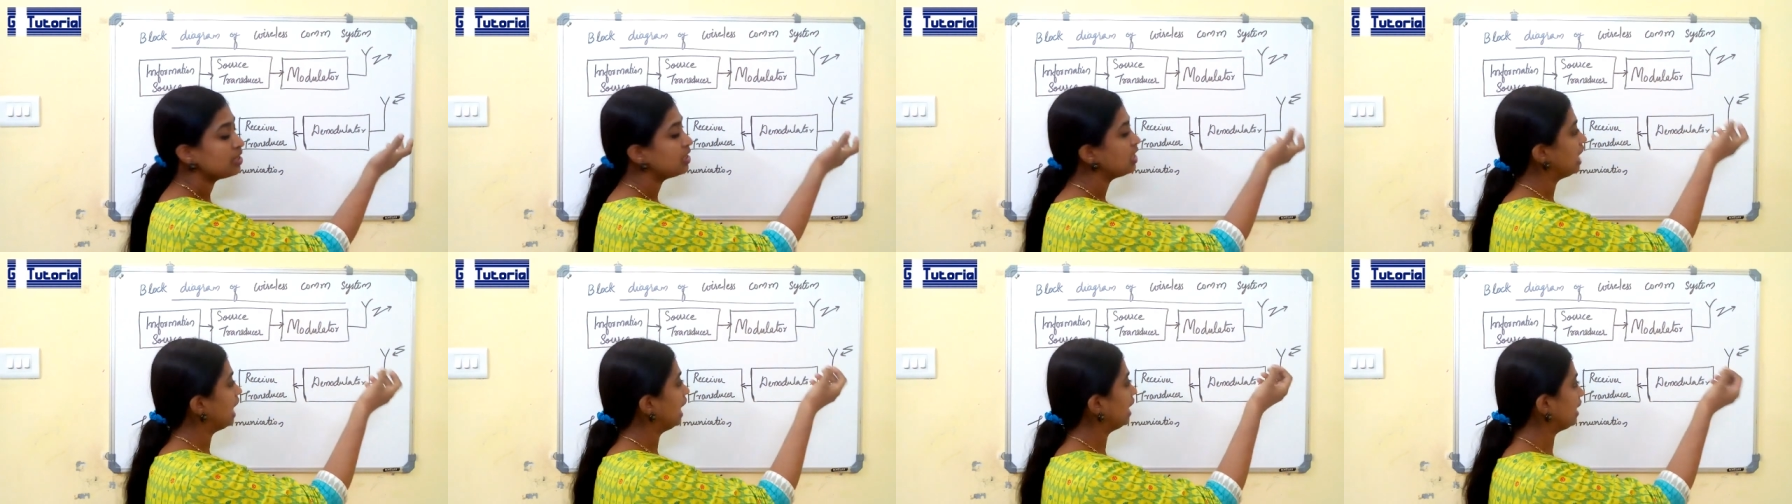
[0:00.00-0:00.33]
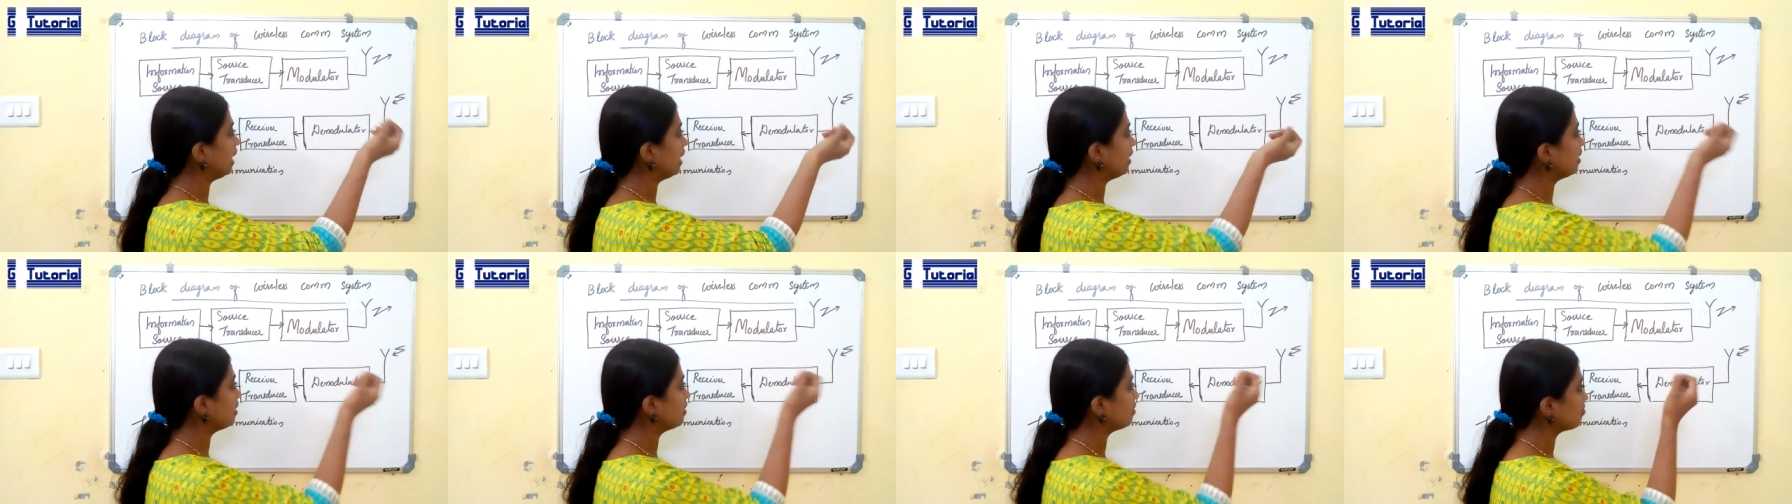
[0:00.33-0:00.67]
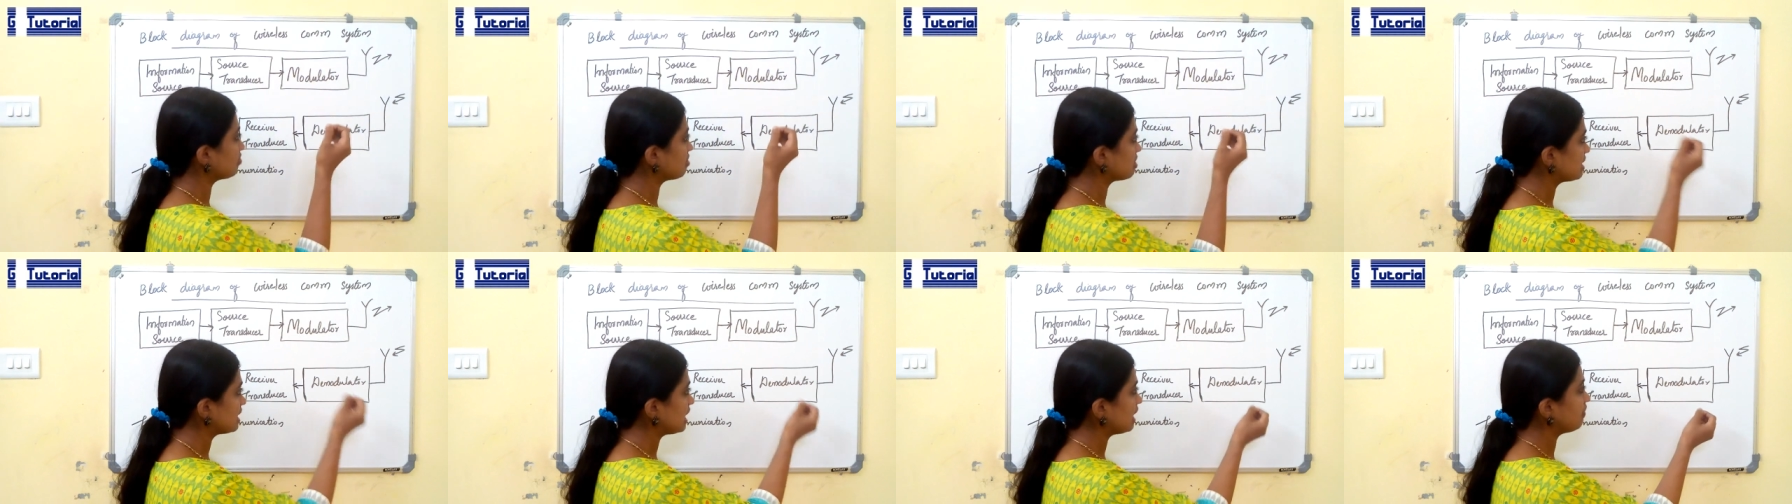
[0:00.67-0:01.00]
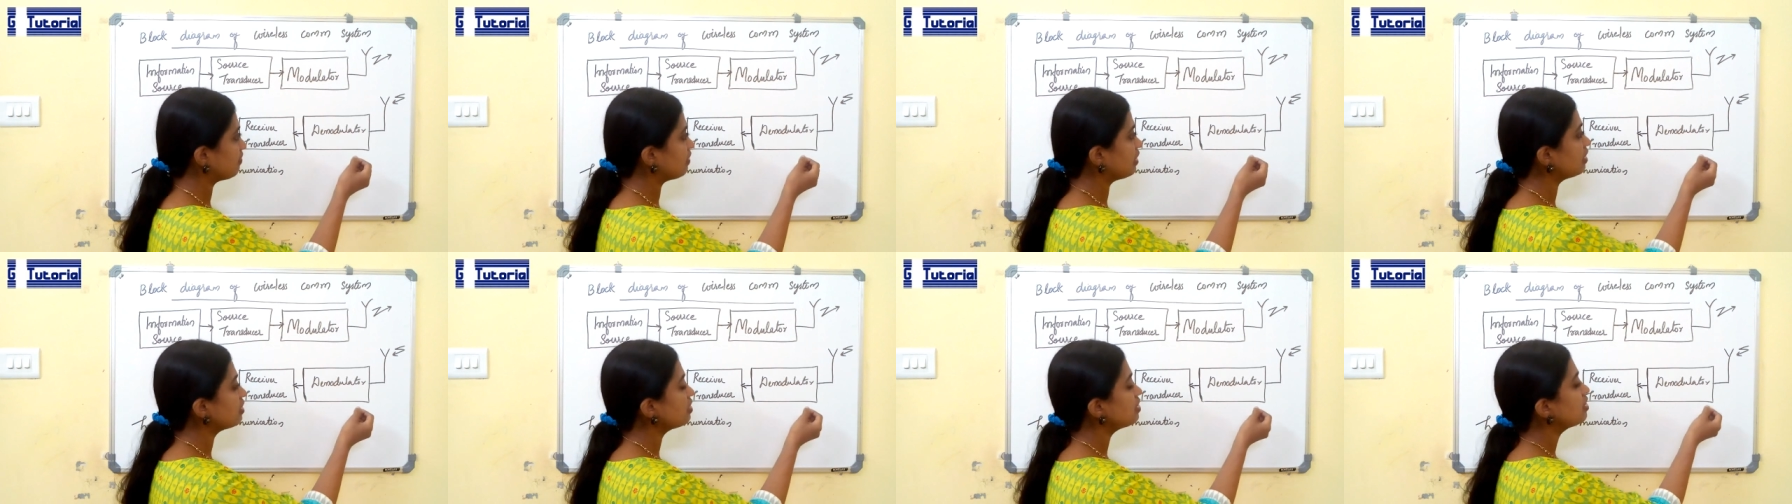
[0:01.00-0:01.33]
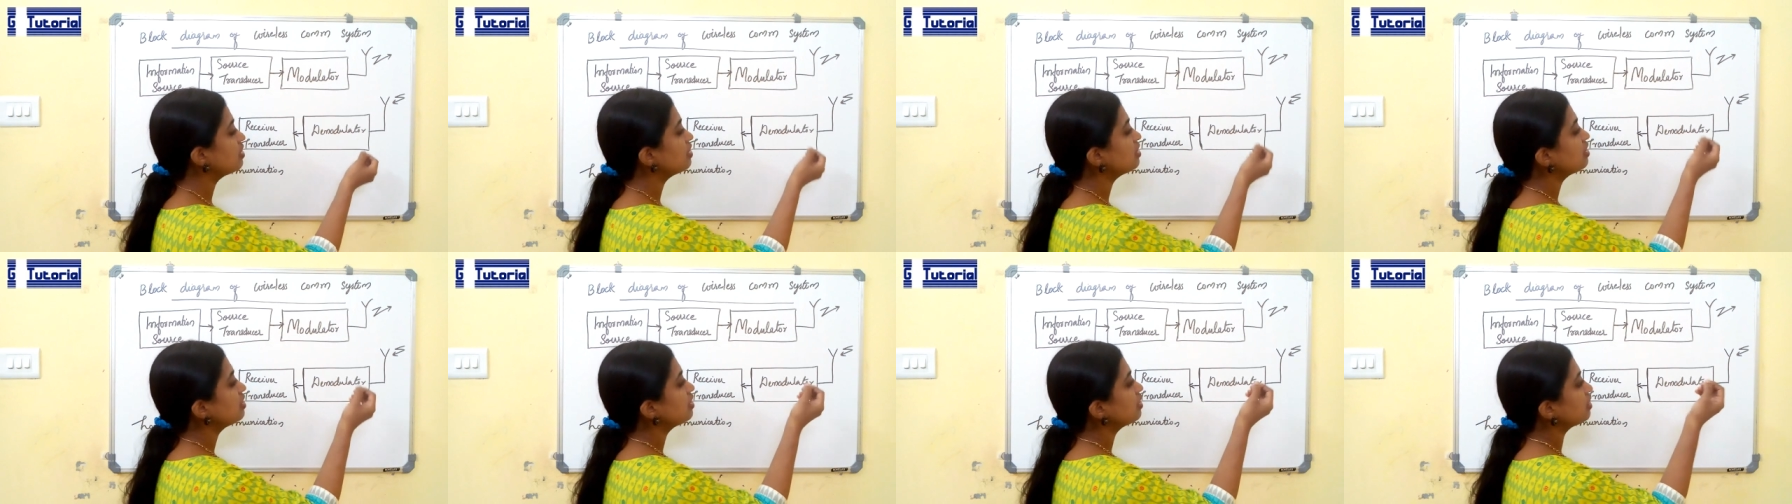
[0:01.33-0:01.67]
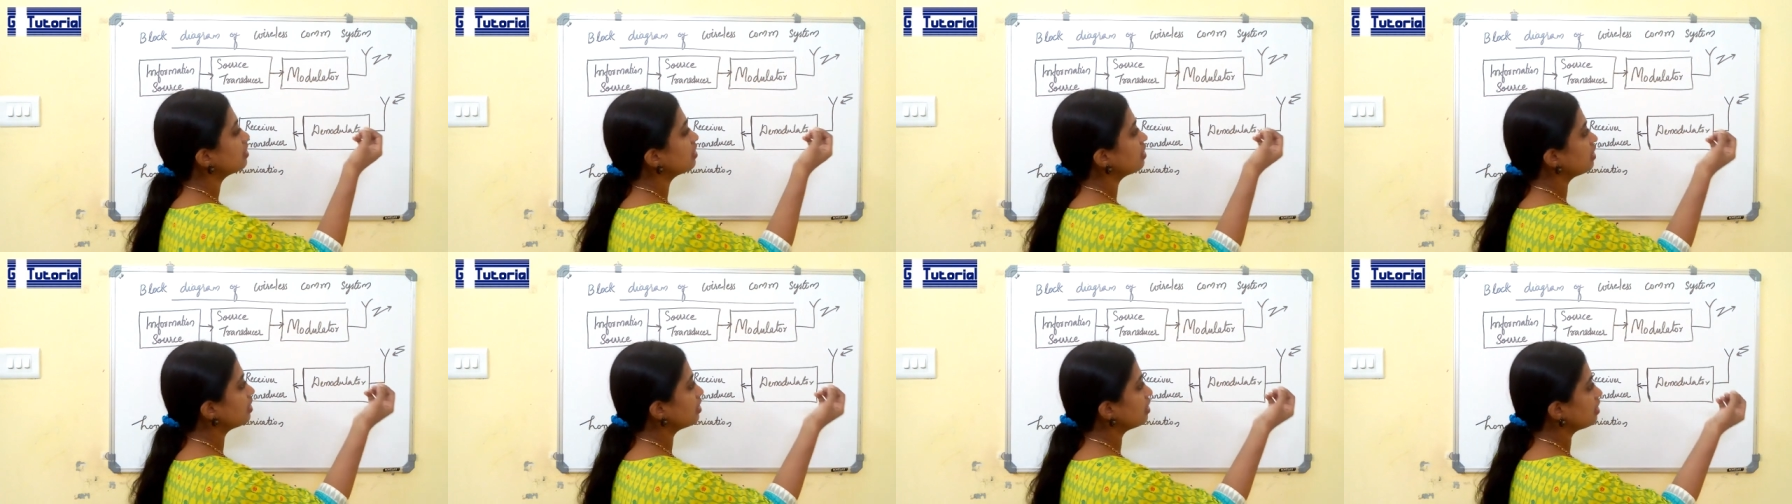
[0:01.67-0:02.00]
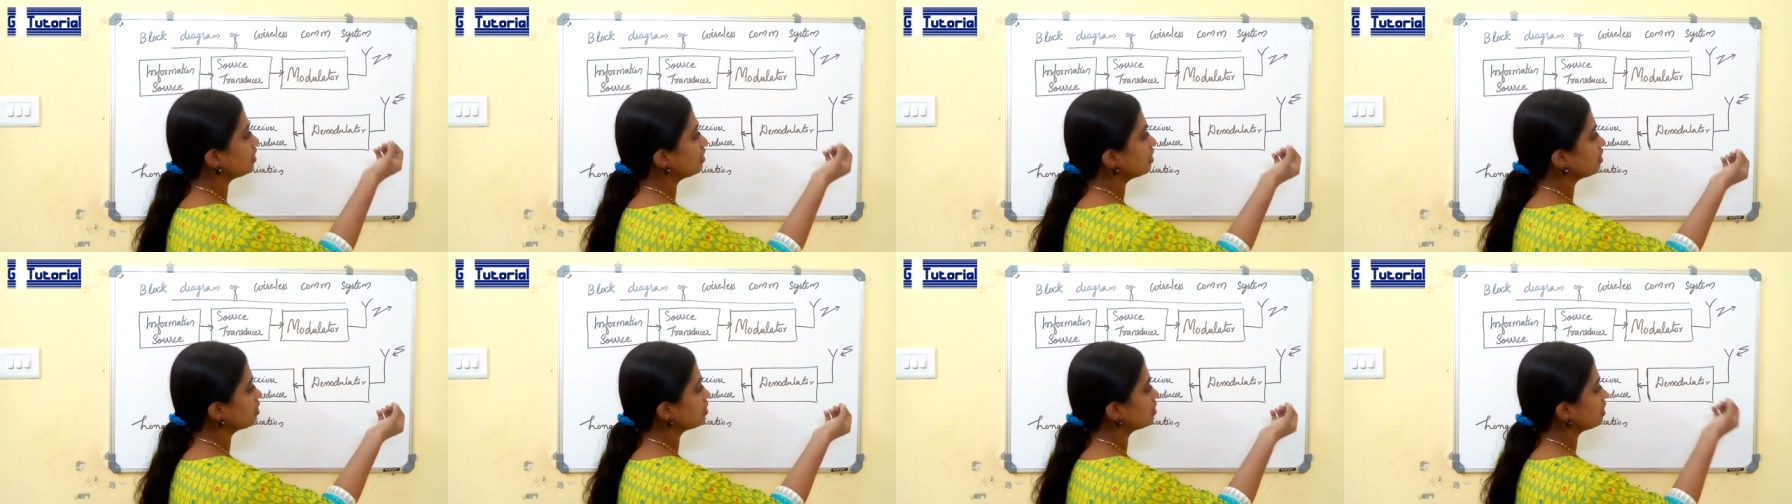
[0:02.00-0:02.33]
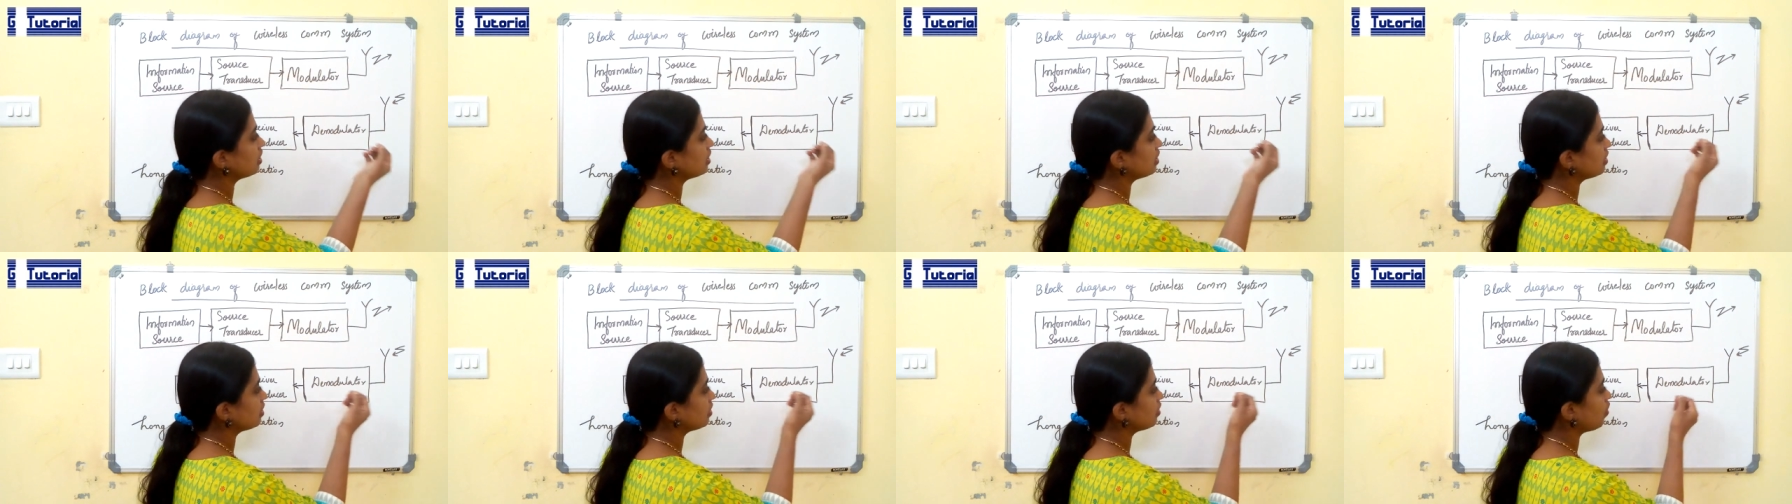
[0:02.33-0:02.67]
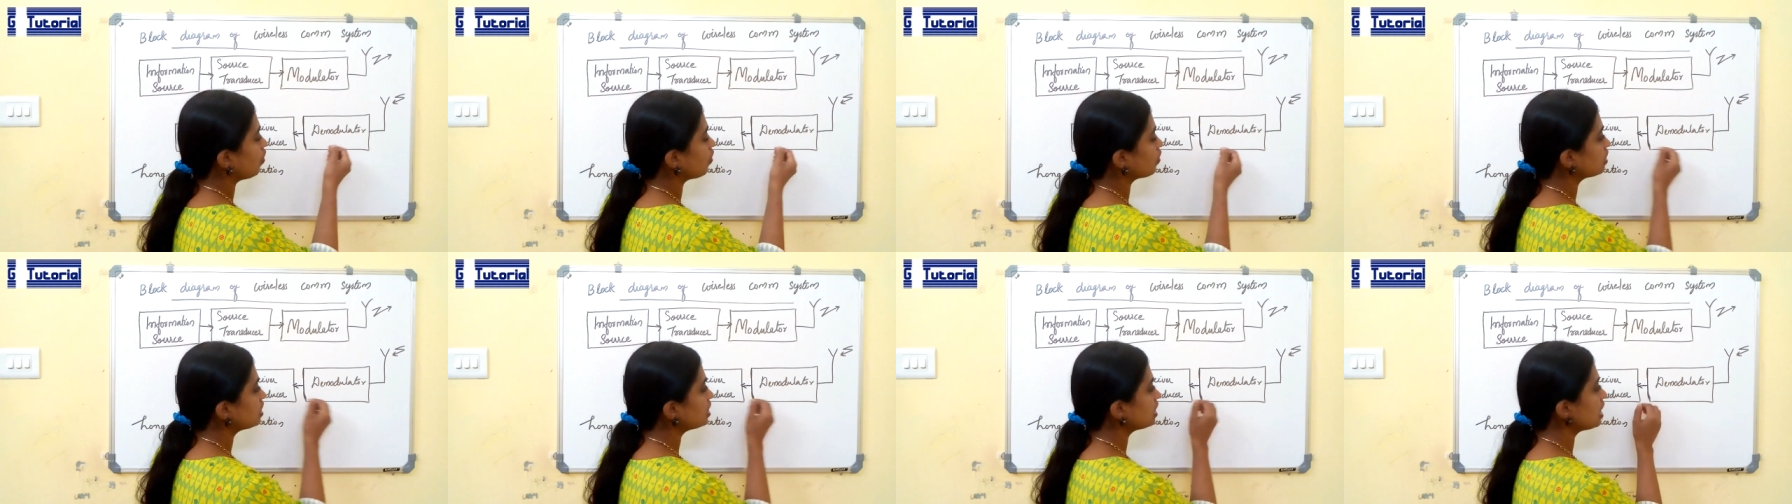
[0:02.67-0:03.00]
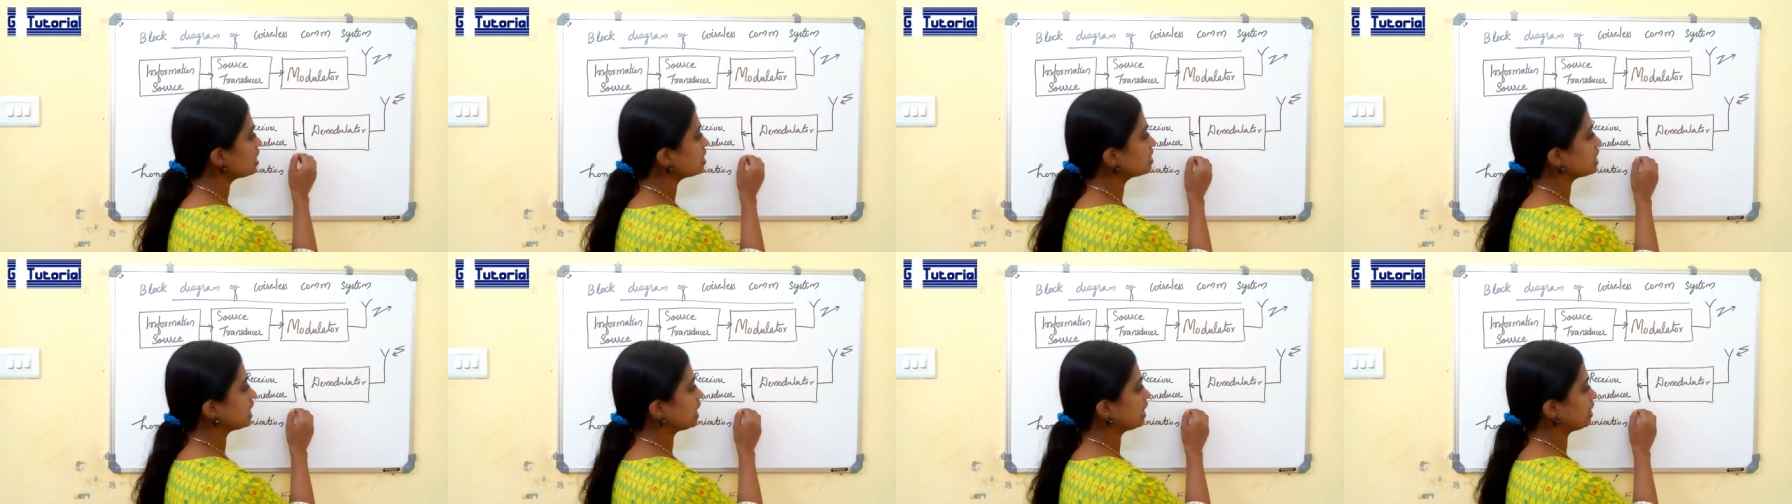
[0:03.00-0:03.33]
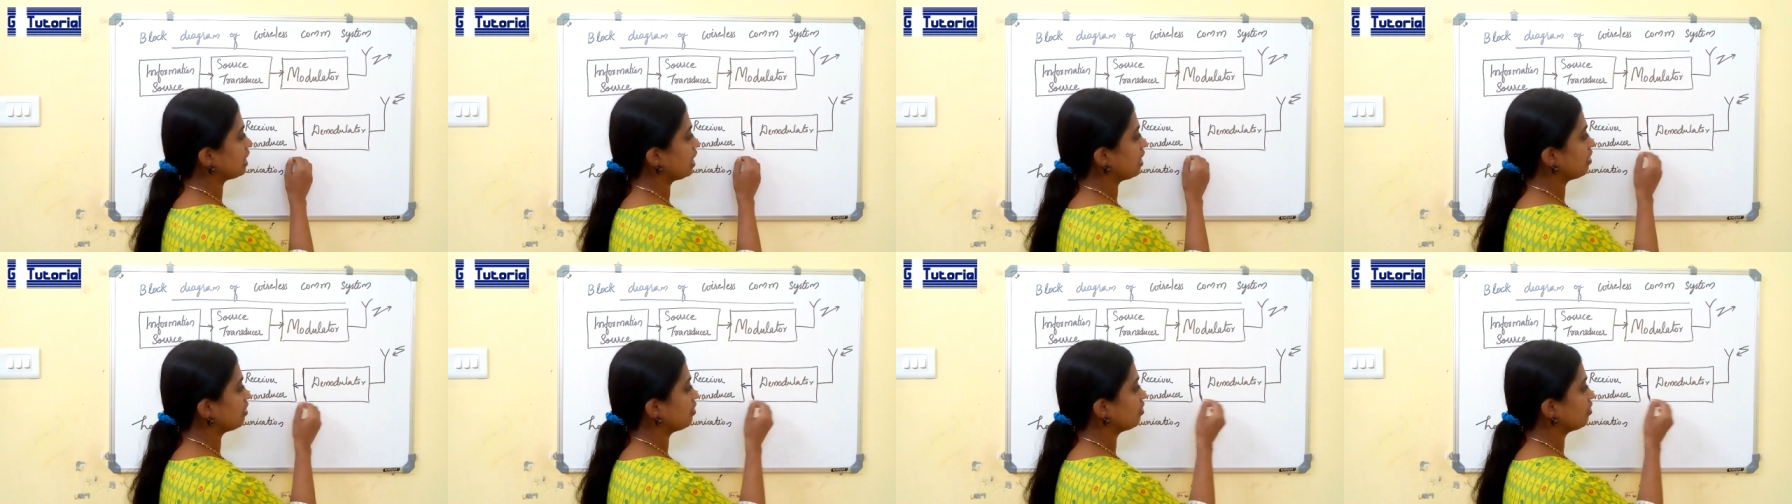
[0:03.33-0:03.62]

And at the receiver, the original signal